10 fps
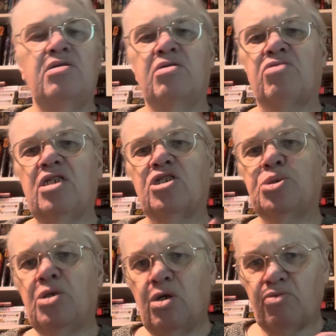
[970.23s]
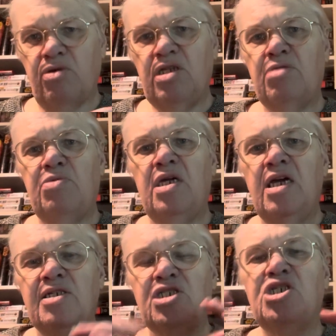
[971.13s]
transformed. We need to be
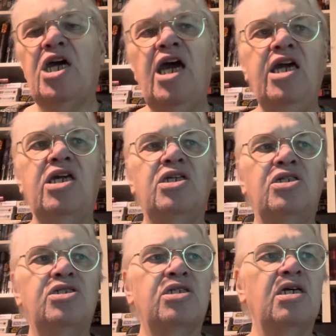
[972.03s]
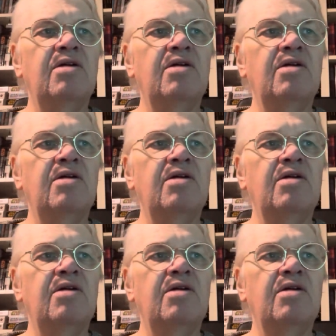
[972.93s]
changed